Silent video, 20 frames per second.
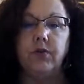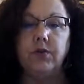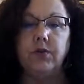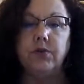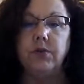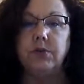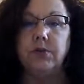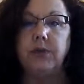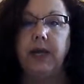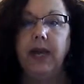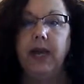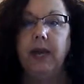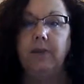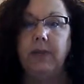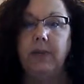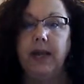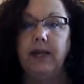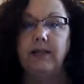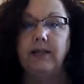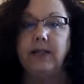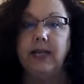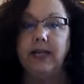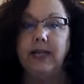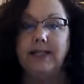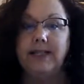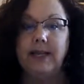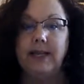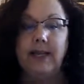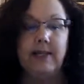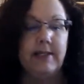those first 3 campaigns
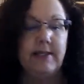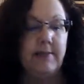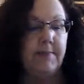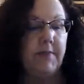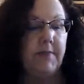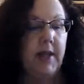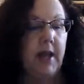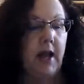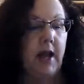like it says,